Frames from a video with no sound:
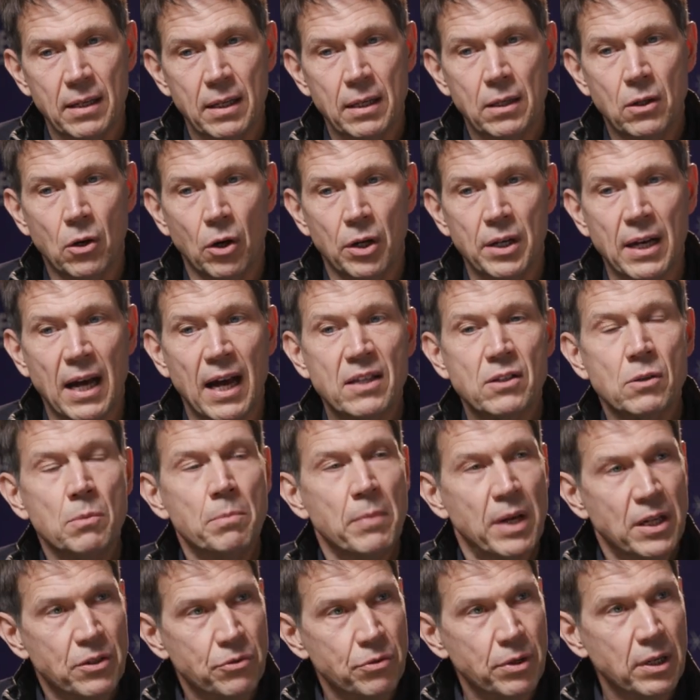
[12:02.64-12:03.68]
it got
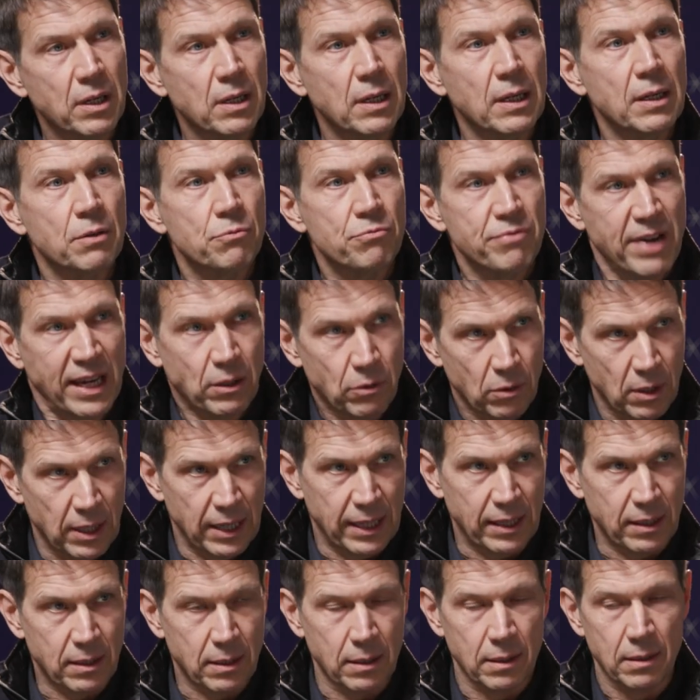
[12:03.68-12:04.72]
asymmetrically
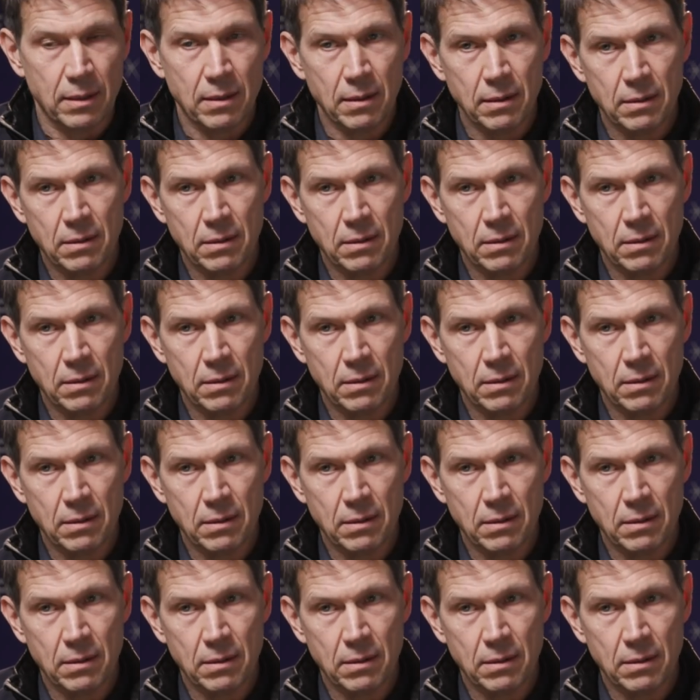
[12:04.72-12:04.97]
regulated.